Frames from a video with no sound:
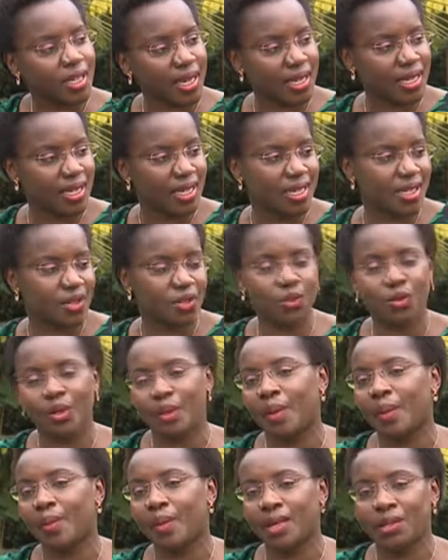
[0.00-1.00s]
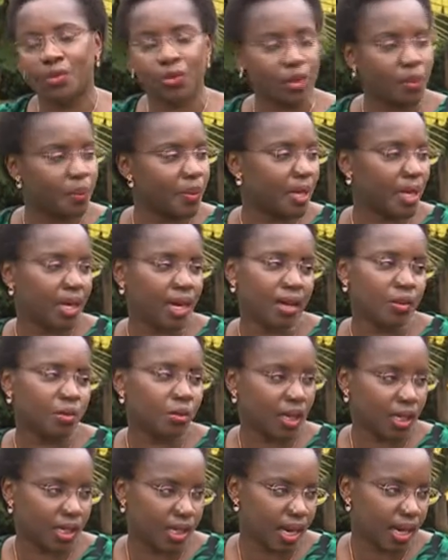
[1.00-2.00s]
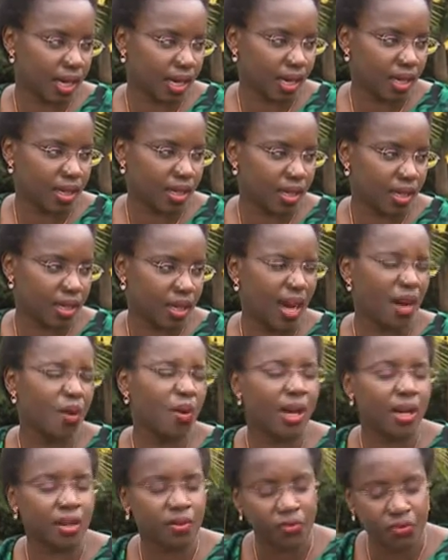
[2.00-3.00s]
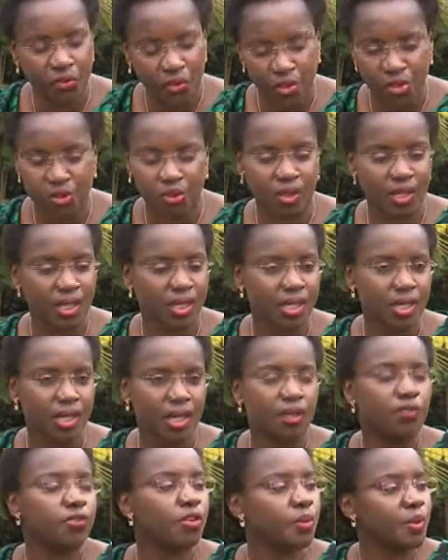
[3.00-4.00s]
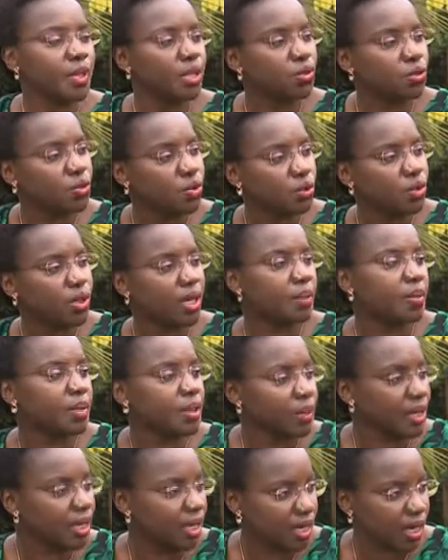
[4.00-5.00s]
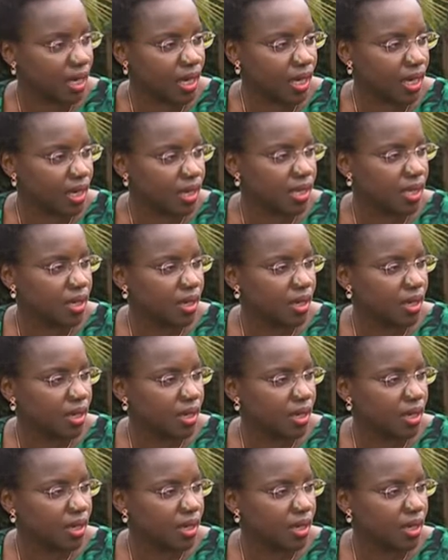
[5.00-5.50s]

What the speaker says: a hint, yule mama alikuwa mbele yangu aliaga. How unfortunate for me to know na mimi ndiye next.